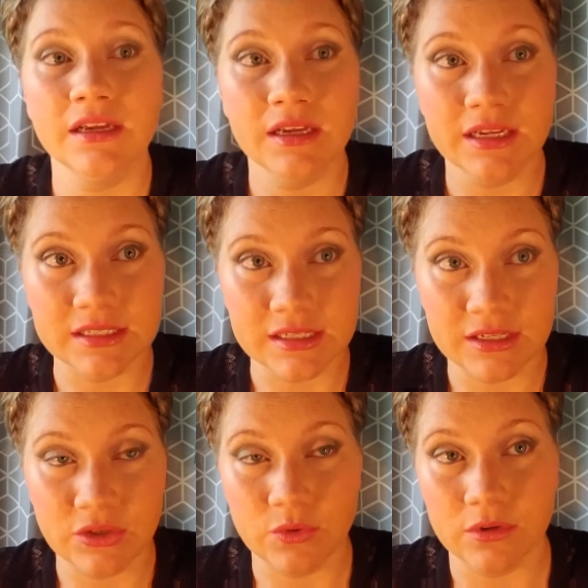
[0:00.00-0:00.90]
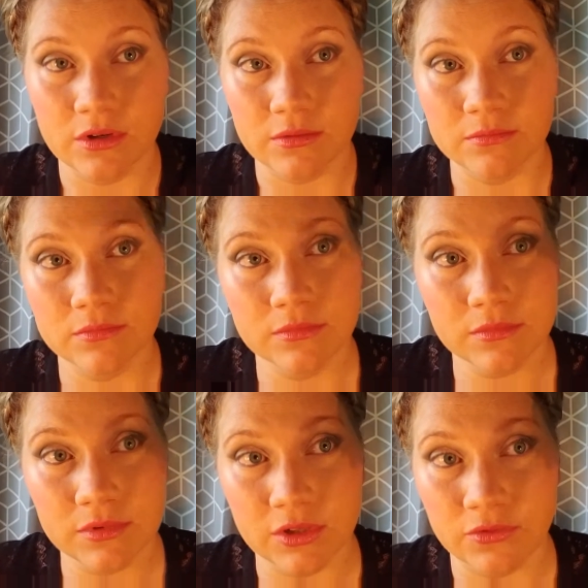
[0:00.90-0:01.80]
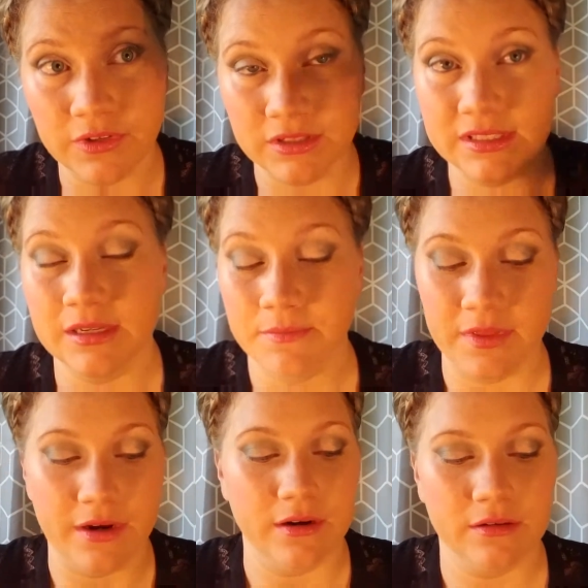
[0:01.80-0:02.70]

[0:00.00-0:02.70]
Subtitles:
is in your little felt tip there.